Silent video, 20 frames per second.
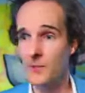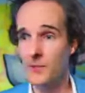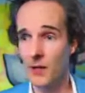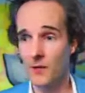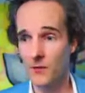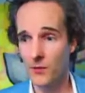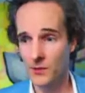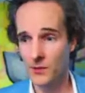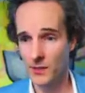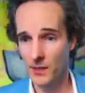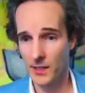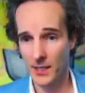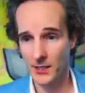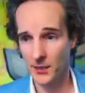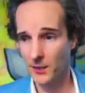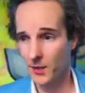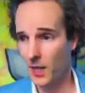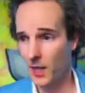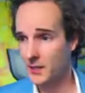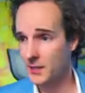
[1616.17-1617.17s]
Of course, I let
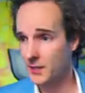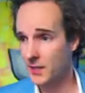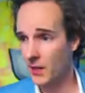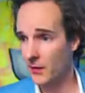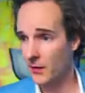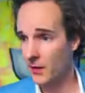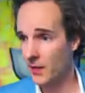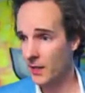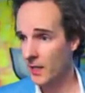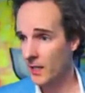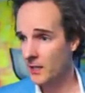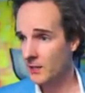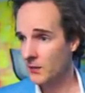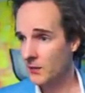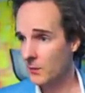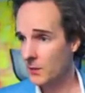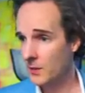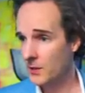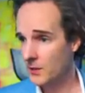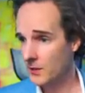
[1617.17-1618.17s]
you guys know. It's
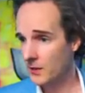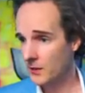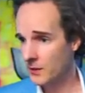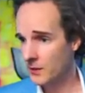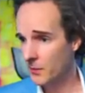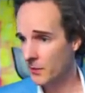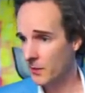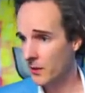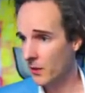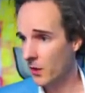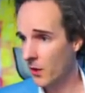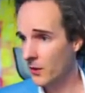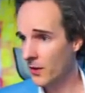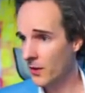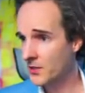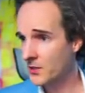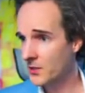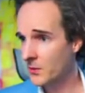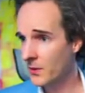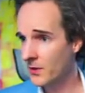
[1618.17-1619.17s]
always good to be
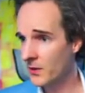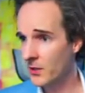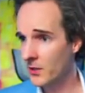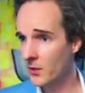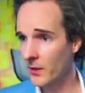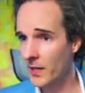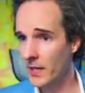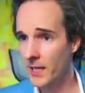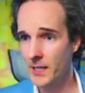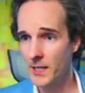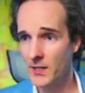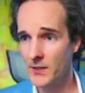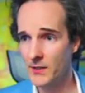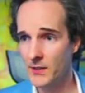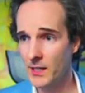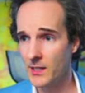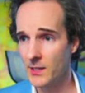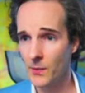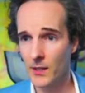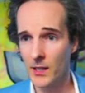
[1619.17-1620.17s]
honest with your
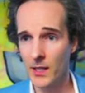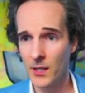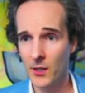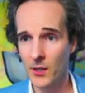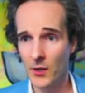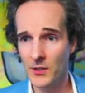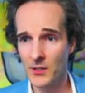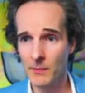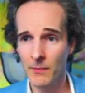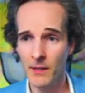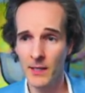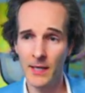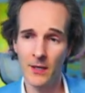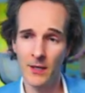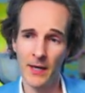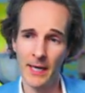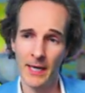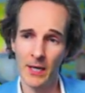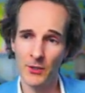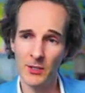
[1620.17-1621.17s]
idiocies. What did it cost me?
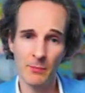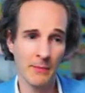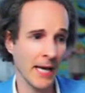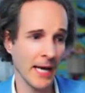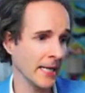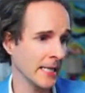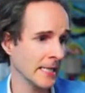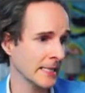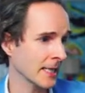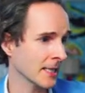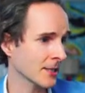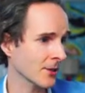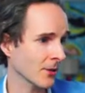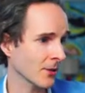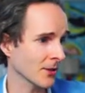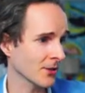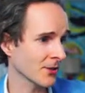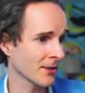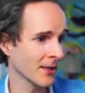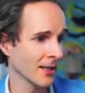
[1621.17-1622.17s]
Okay, it cost me eighty-six
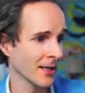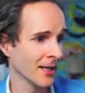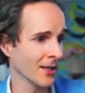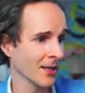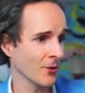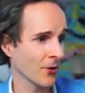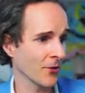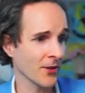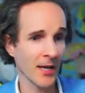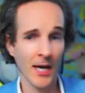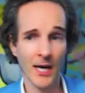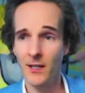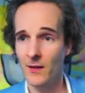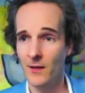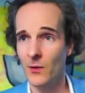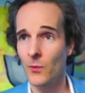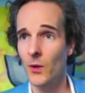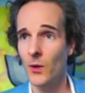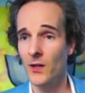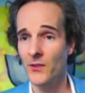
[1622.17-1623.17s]
dollars. Not the end of
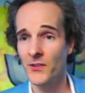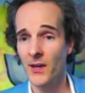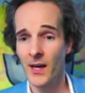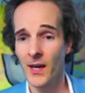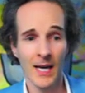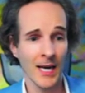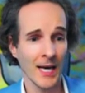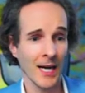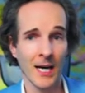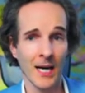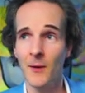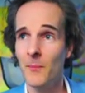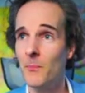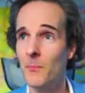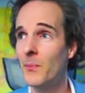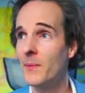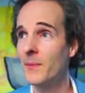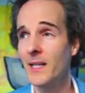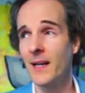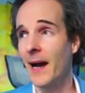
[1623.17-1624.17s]
the world. Uh,
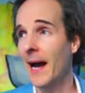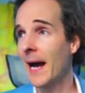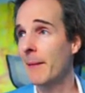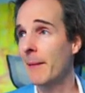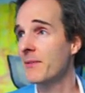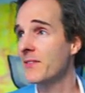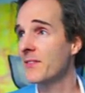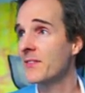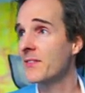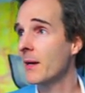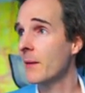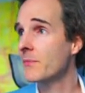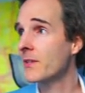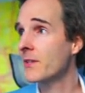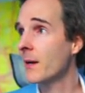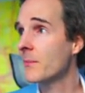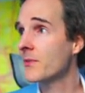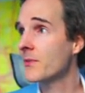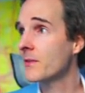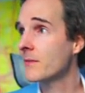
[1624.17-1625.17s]
you know, happens
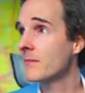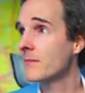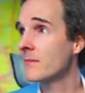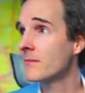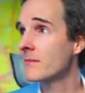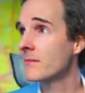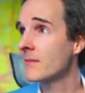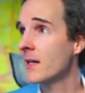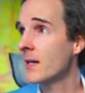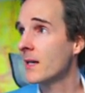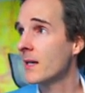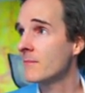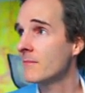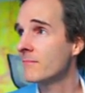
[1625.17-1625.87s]
sometimes. Um,